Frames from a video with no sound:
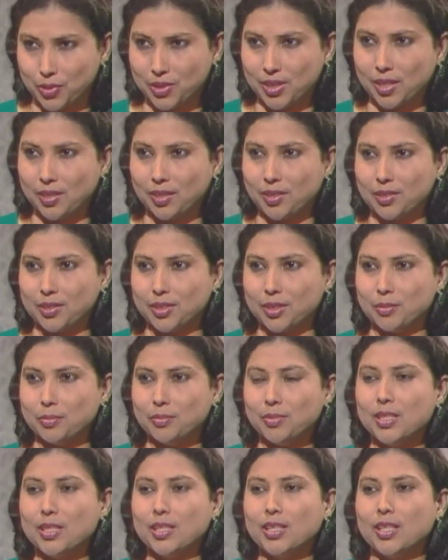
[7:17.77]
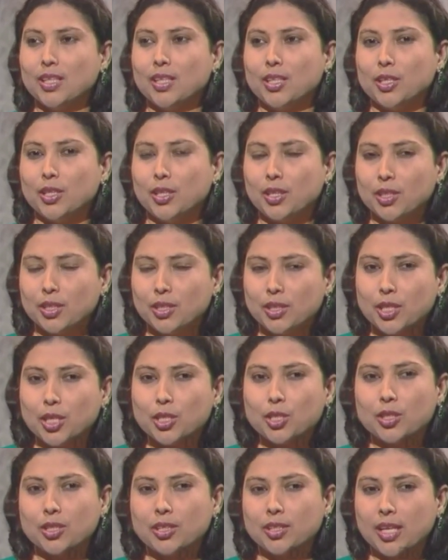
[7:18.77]
secularism
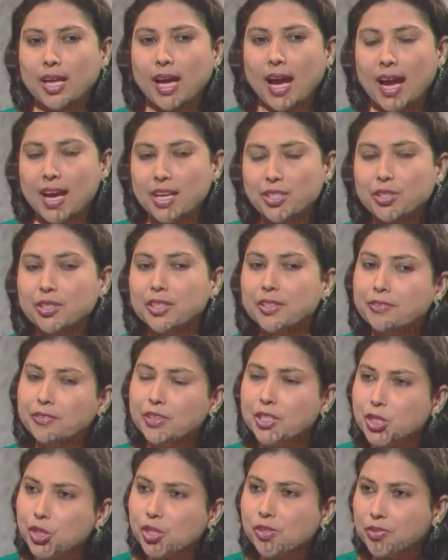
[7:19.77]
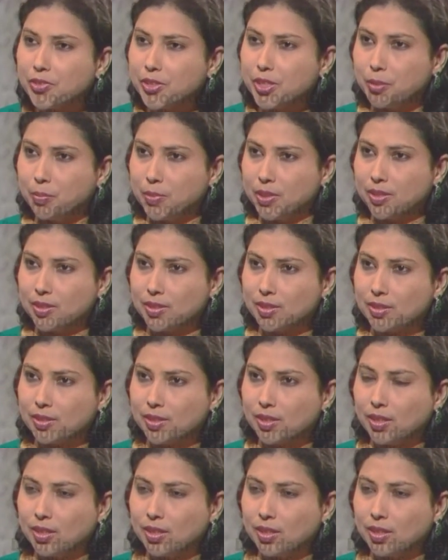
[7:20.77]
has a differential treatment.